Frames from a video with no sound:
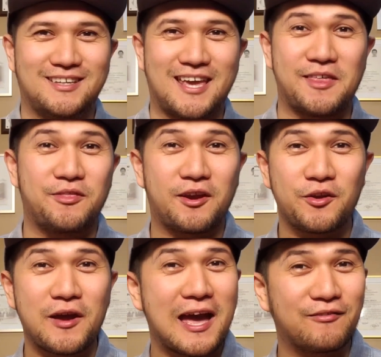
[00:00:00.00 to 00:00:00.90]
And there
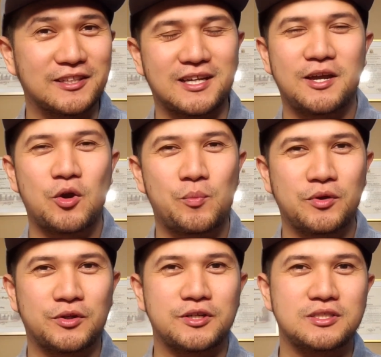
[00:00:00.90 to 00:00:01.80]
you have it. I
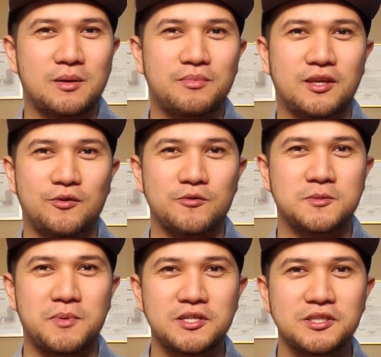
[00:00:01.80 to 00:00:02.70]
hope you learned something new,
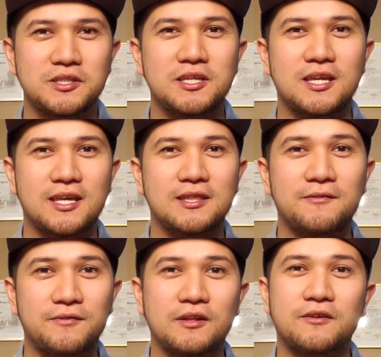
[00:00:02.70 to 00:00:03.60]
especially in
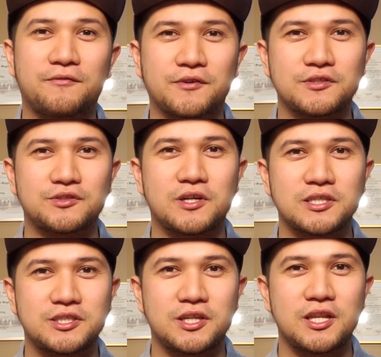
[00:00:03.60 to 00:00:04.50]
the field of
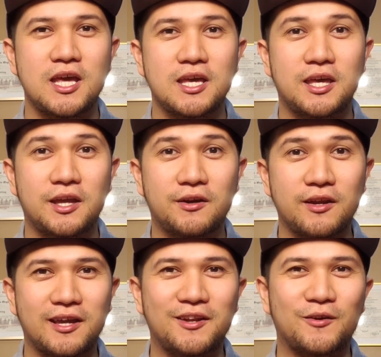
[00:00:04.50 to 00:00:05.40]
construction
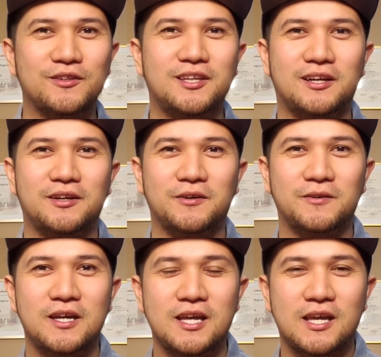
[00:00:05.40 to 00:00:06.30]
here in
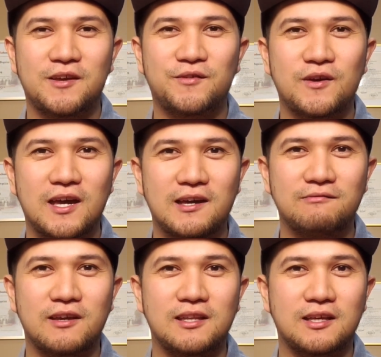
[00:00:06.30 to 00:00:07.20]
Ontario. If you
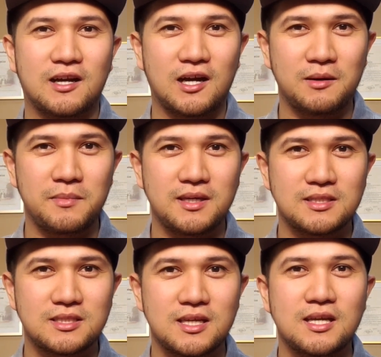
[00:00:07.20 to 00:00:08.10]
have any
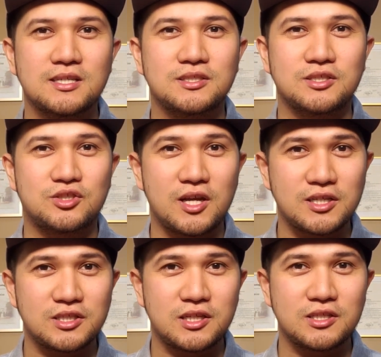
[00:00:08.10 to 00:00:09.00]
comments,
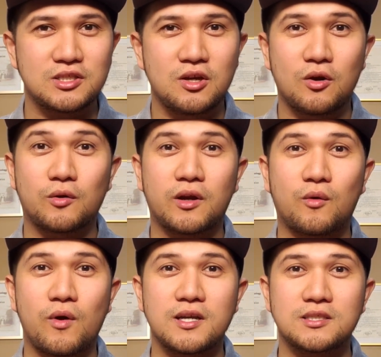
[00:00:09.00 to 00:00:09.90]
suggestions, or
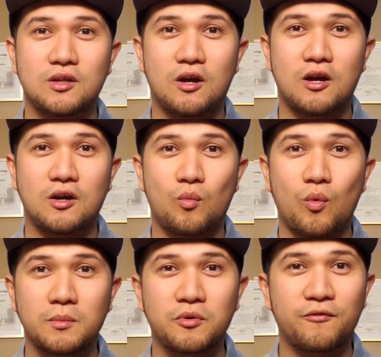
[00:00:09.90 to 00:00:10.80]
requests
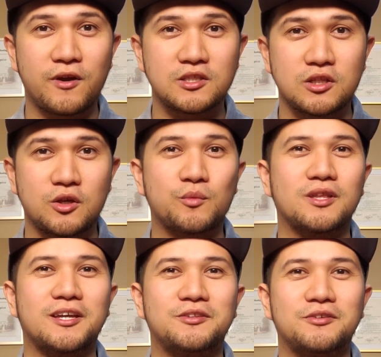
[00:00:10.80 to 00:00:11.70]
on what profession you
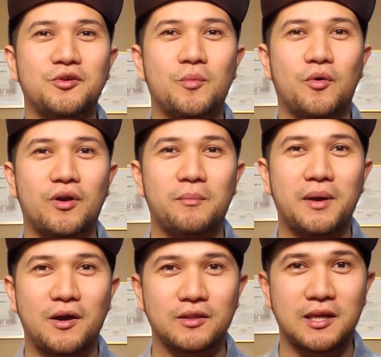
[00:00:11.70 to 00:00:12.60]
would like to know more
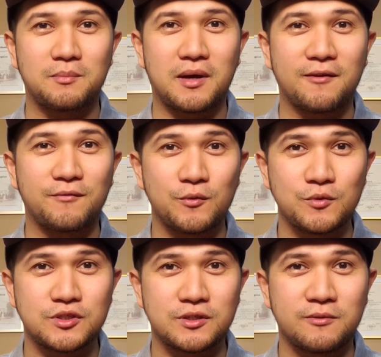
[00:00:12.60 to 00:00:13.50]
about in my
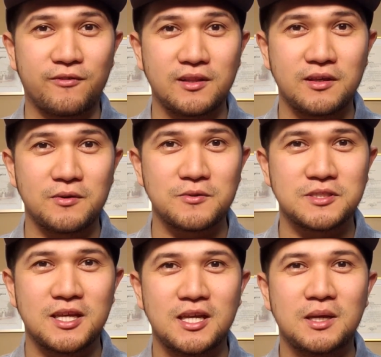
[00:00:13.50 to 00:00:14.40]
future videos,